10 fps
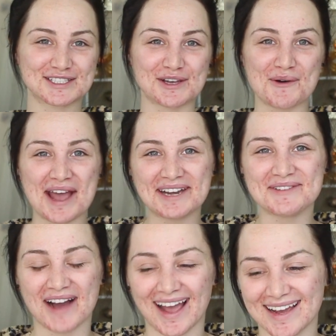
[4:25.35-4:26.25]
So
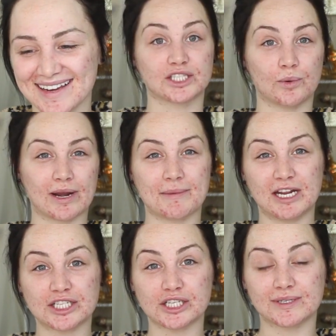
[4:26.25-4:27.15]
anyway, so what I'm
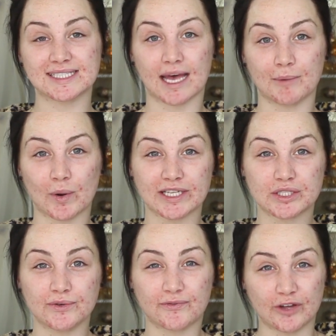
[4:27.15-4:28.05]
going to do is I'm going
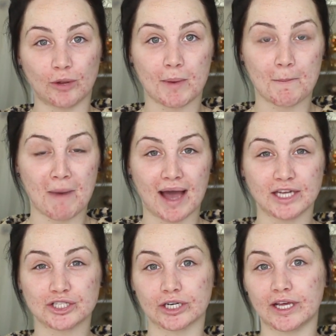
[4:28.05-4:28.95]
to film my
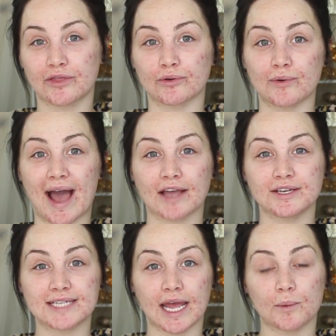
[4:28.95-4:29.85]
journey through
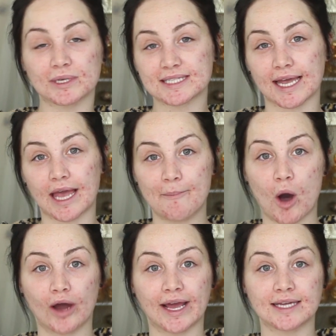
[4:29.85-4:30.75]
Accutane once I am
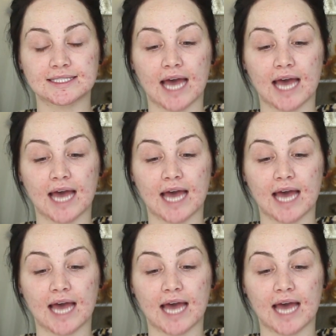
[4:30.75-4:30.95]
on it.